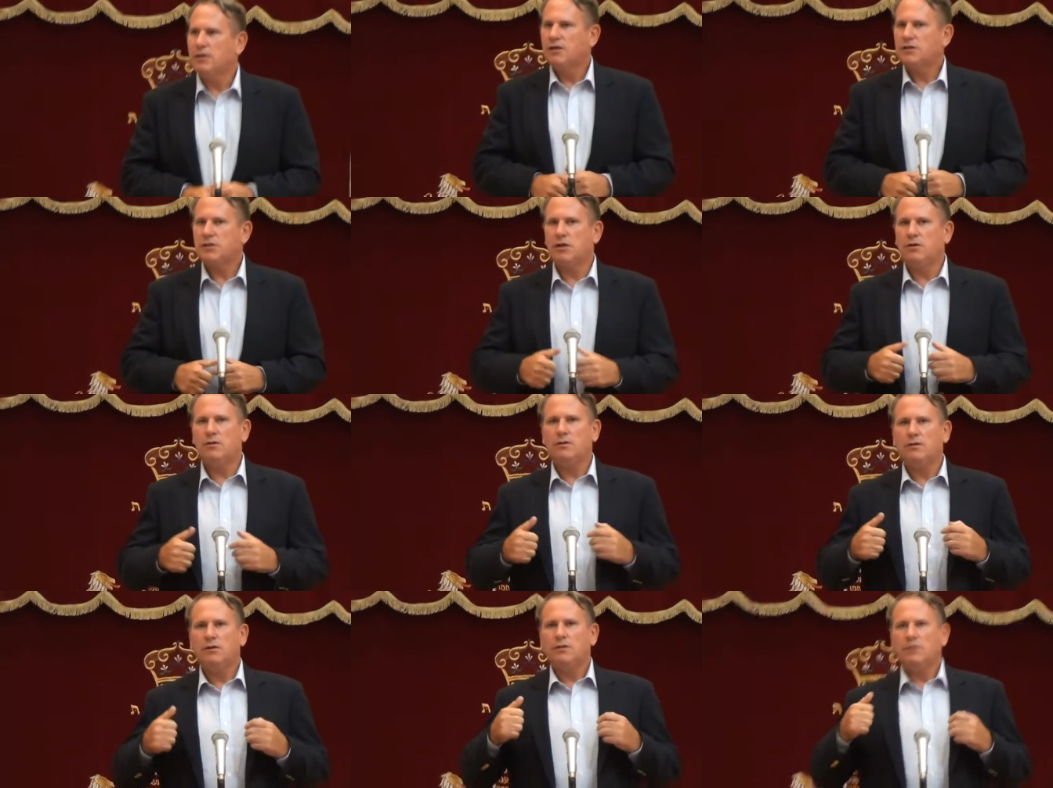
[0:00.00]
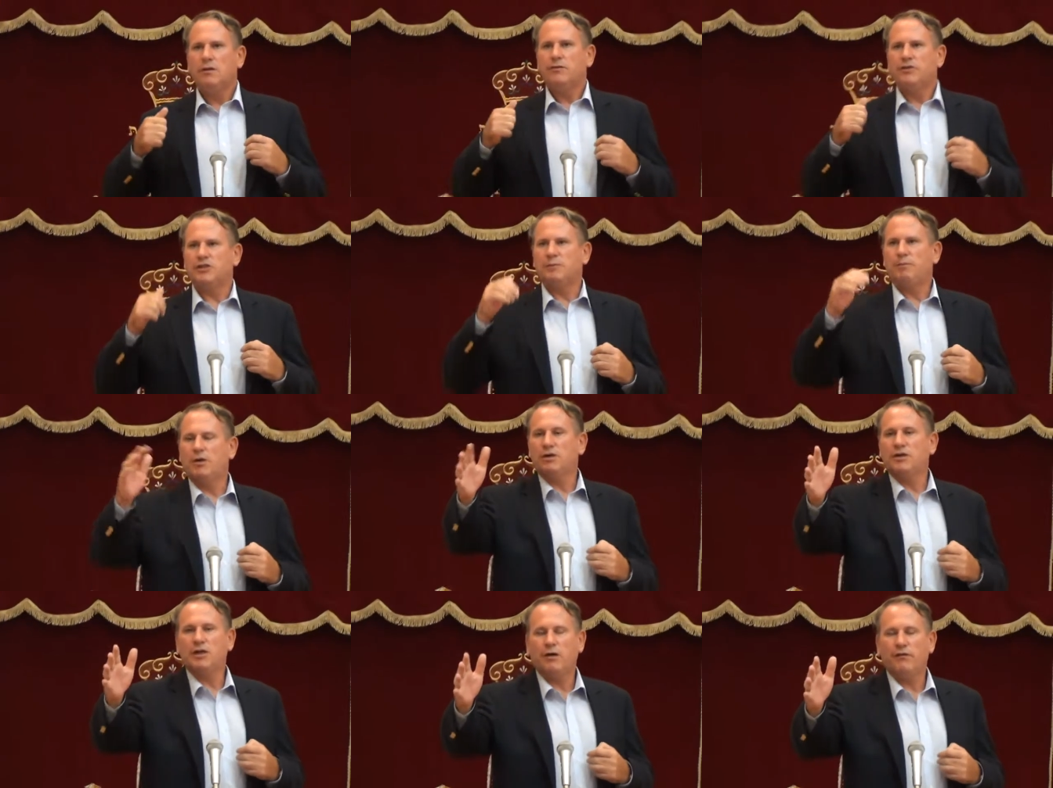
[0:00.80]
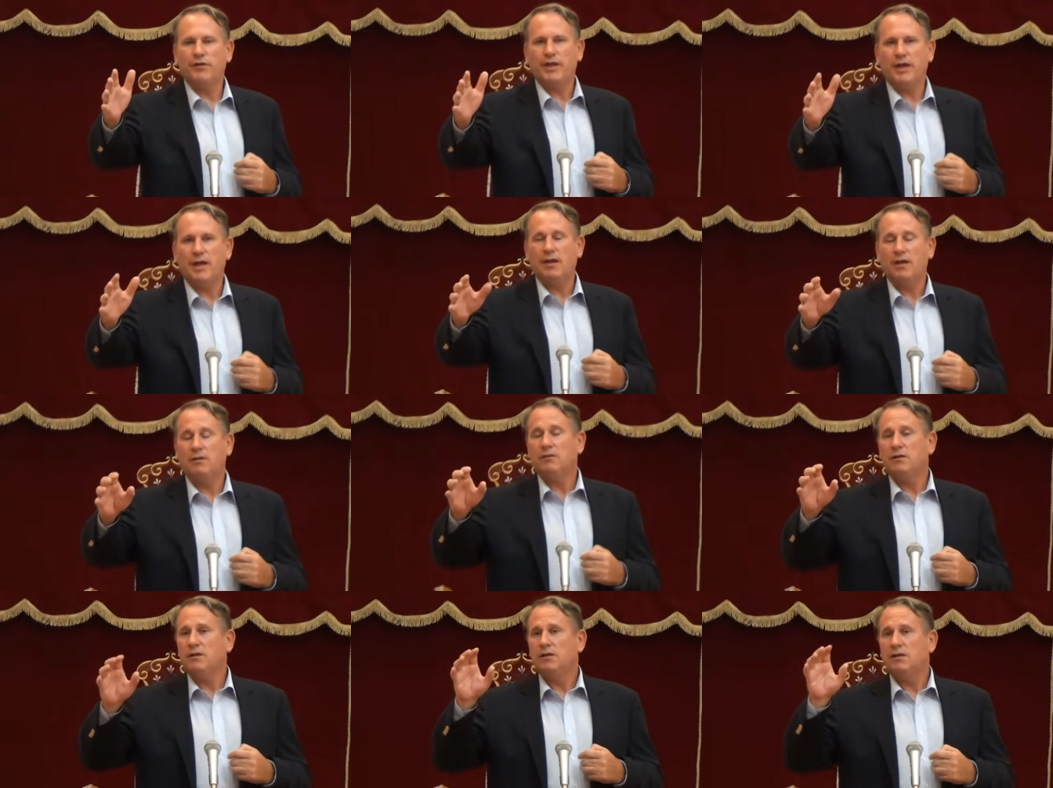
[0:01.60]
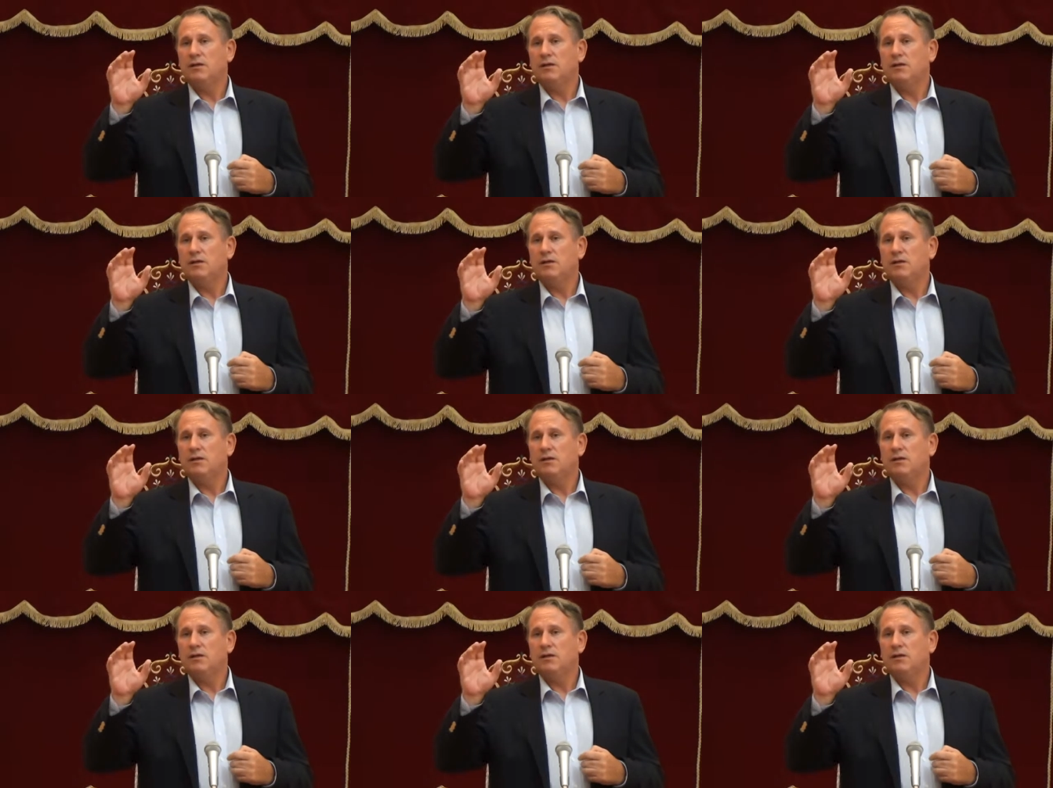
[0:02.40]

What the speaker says: So there's a building over there.